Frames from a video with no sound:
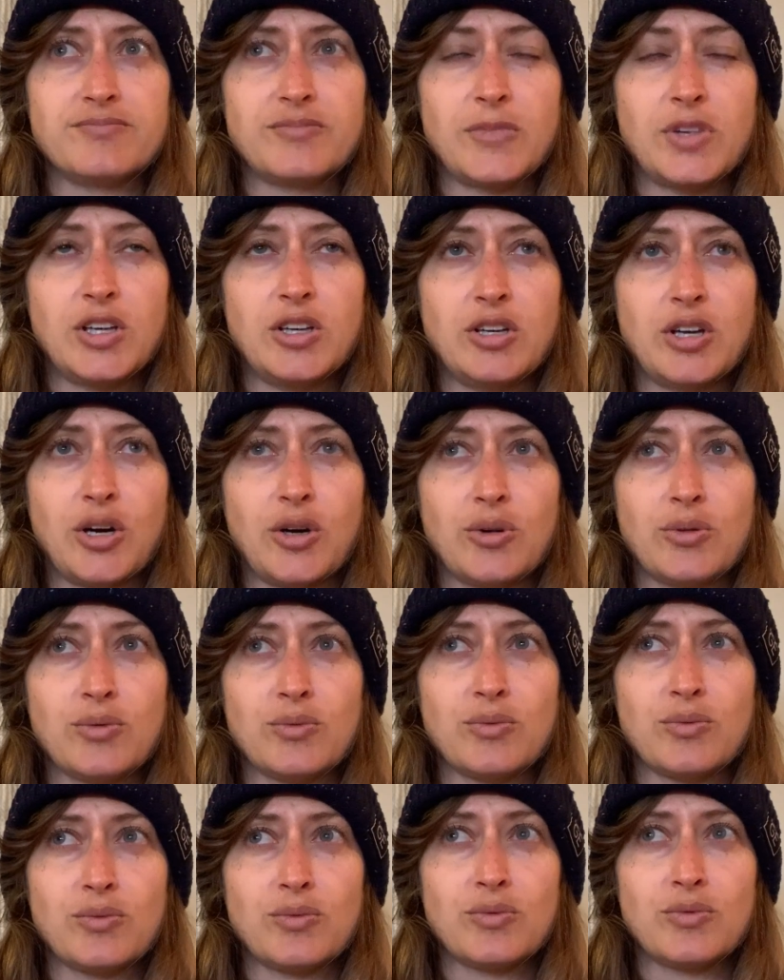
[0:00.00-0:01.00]
you know
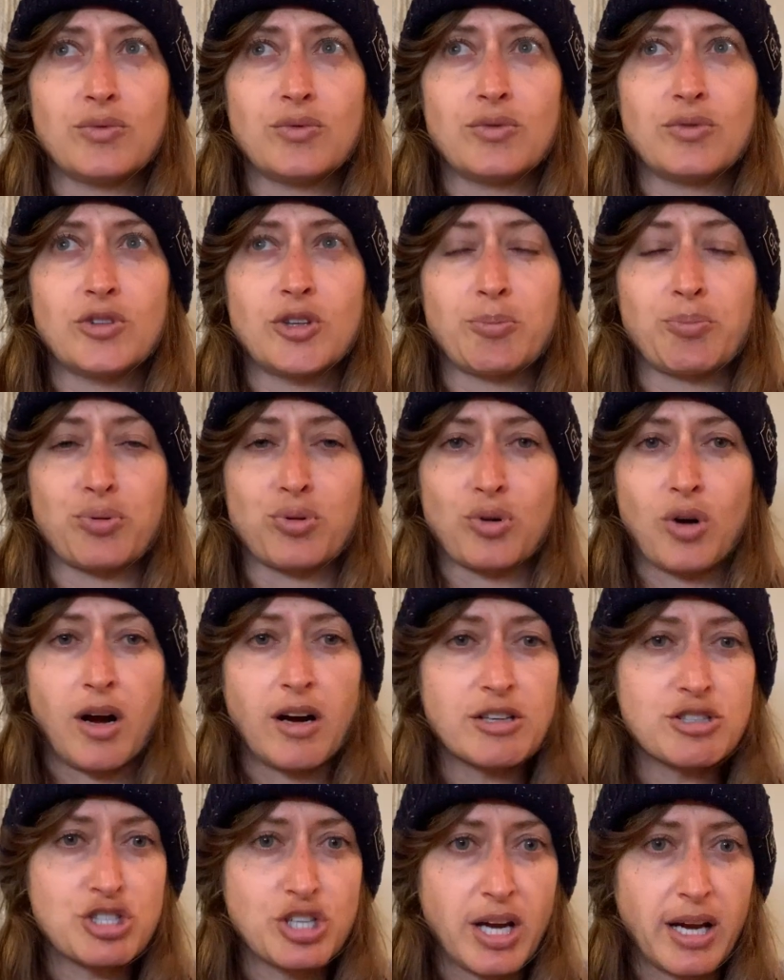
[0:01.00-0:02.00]
the
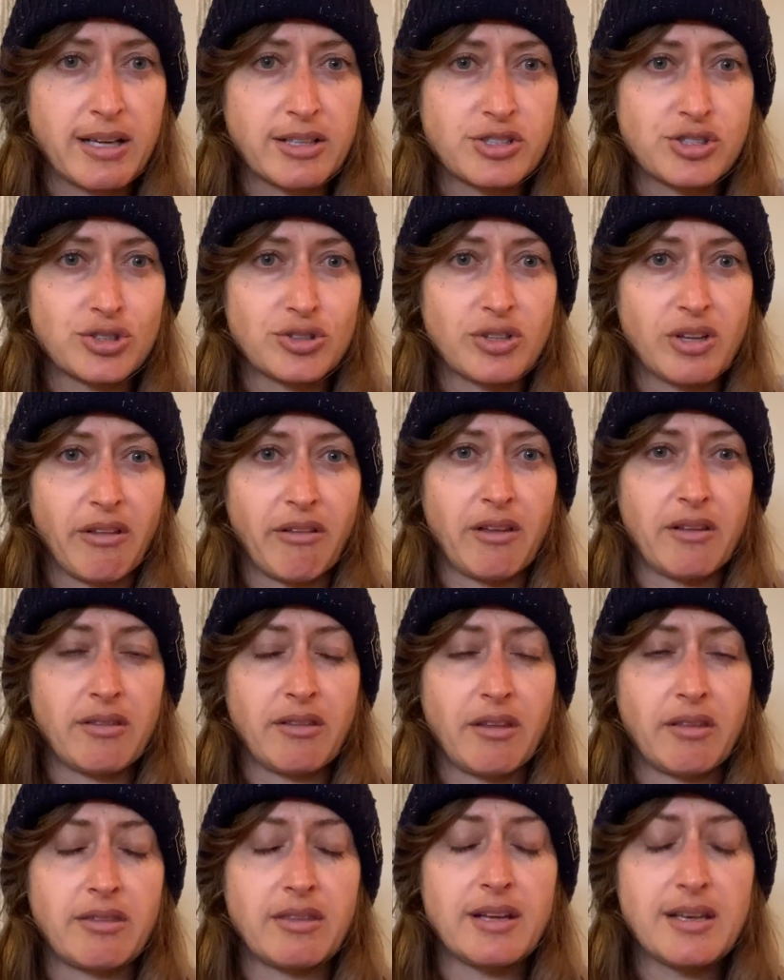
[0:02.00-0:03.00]
project or the
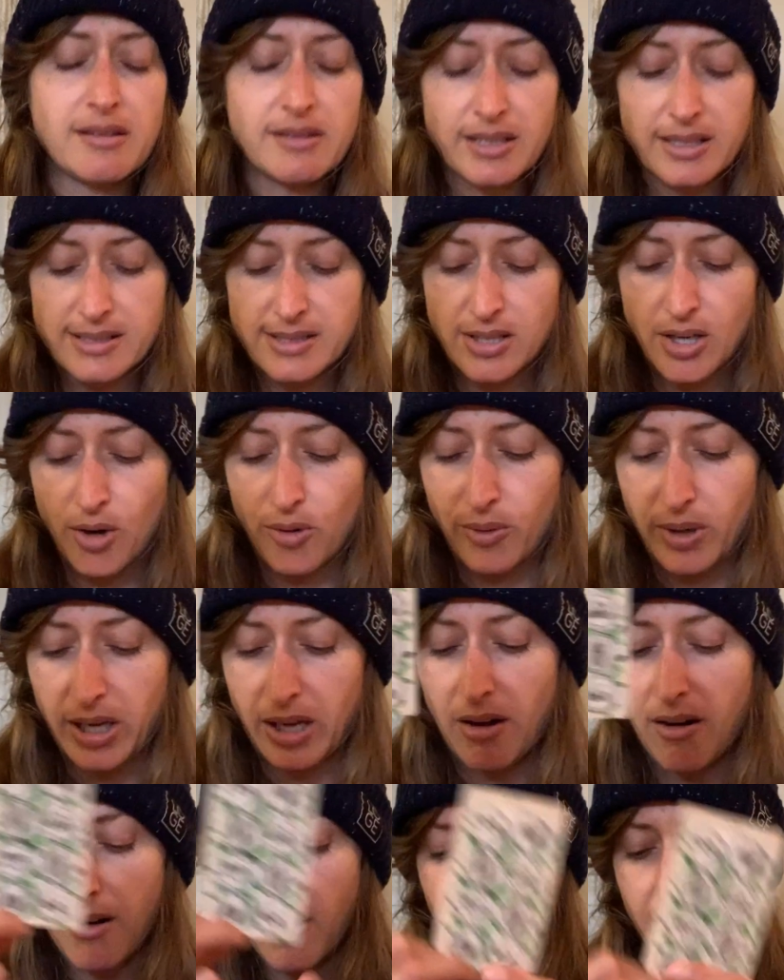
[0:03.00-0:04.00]
the thing that's
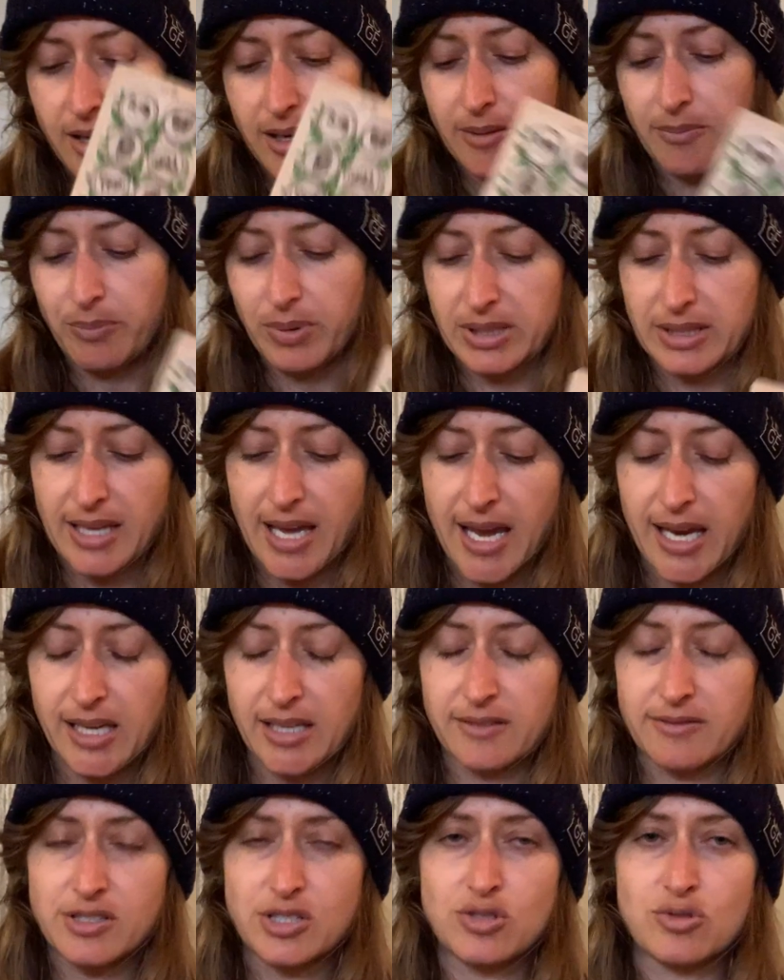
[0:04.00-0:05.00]
going on but the
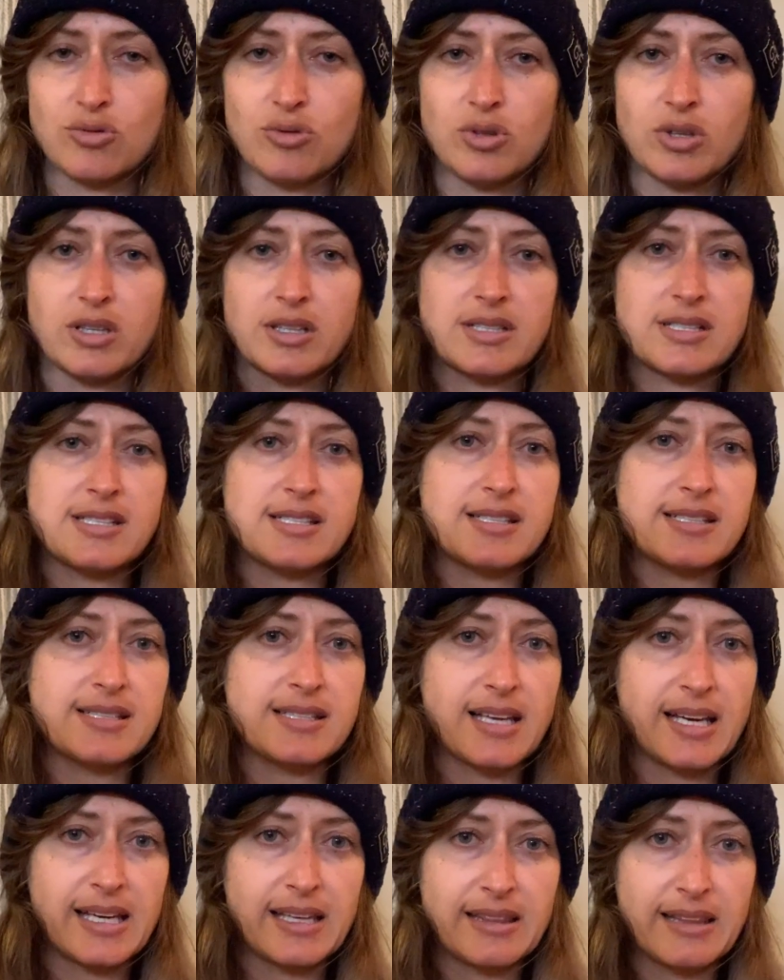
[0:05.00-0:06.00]
eight of swords is
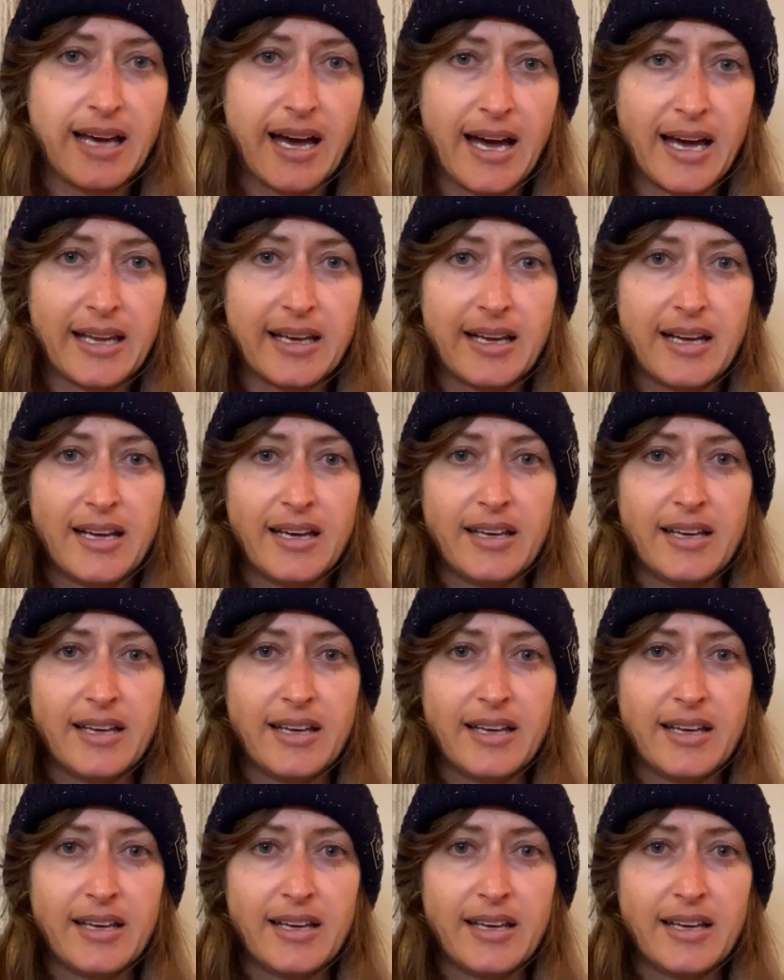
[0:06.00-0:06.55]
like that